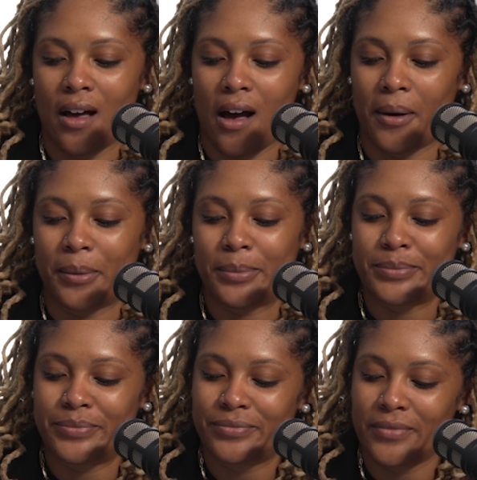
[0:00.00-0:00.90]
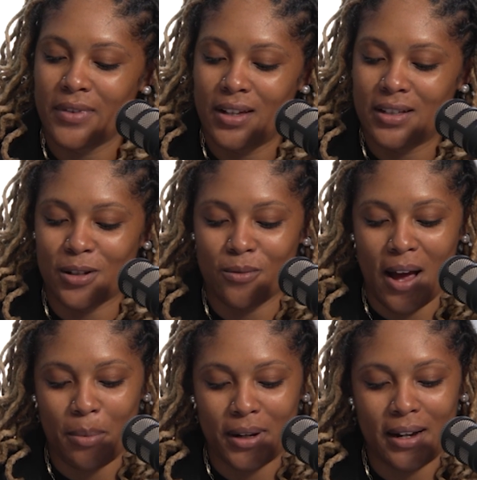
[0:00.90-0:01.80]
So
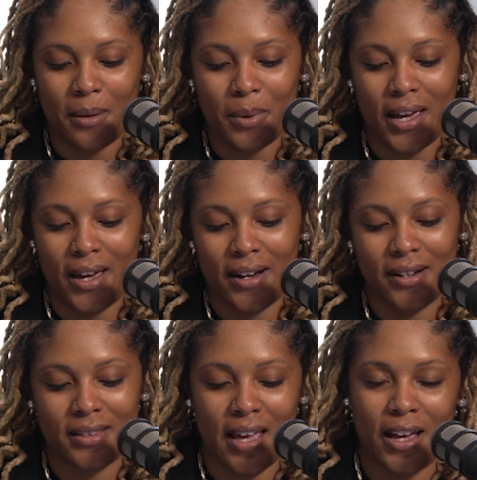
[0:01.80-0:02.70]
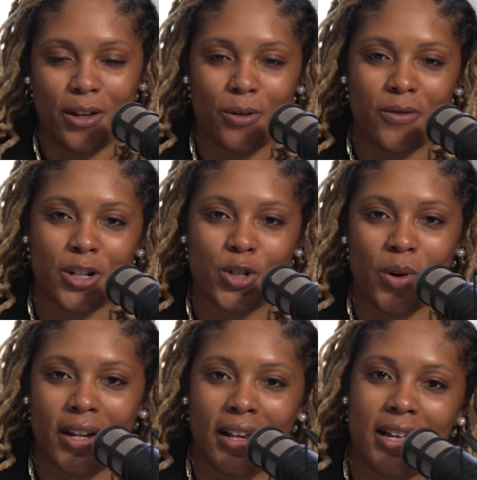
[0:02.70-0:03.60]
wrapping it up here, thank you for
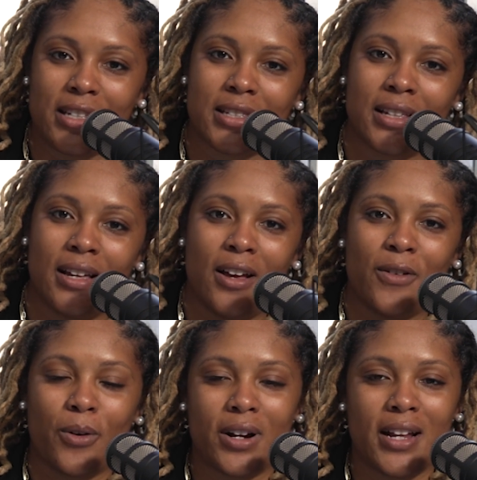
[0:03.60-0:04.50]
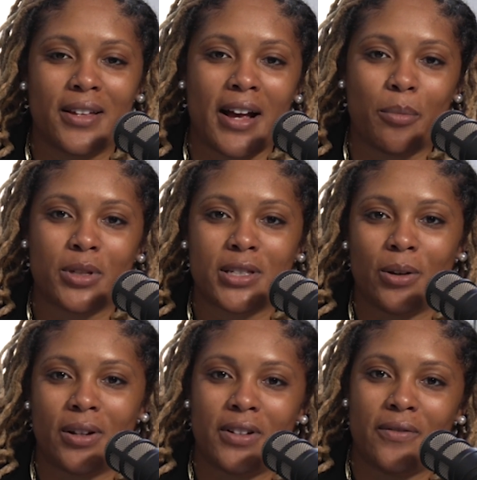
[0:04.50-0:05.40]
joining us for another
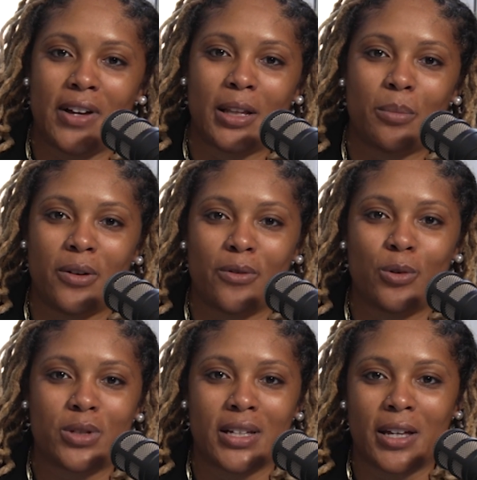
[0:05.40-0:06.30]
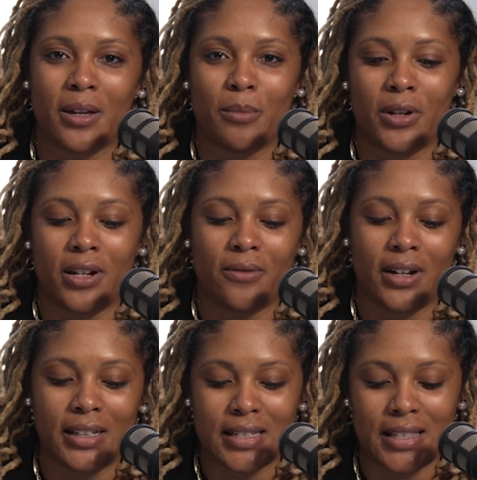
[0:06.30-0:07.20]
episode of Developing Roots in Community
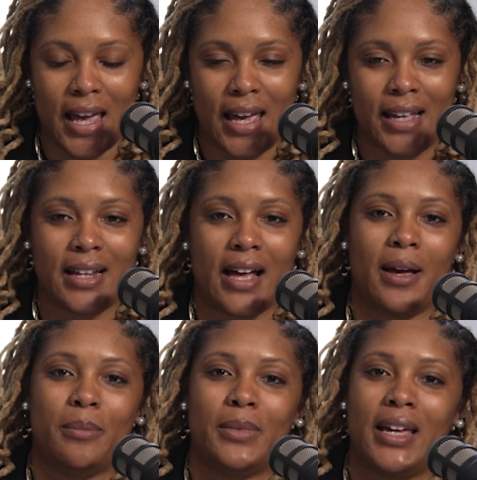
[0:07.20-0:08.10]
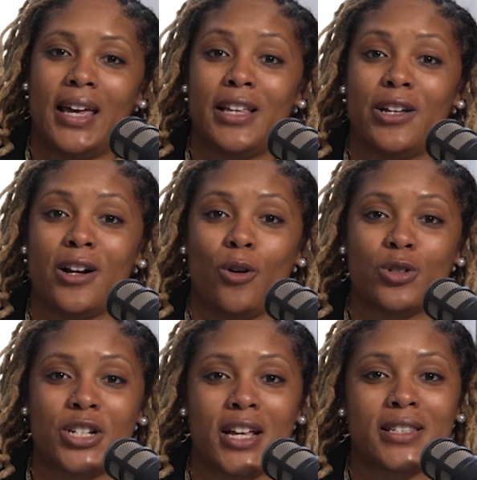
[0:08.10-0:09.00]
Real Estate. I'm again your
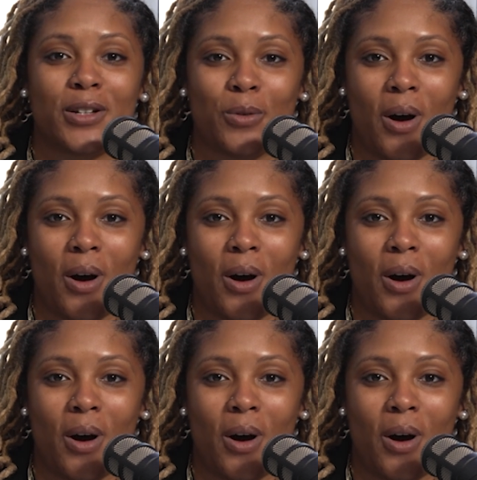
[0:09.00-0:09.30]
host, Jessica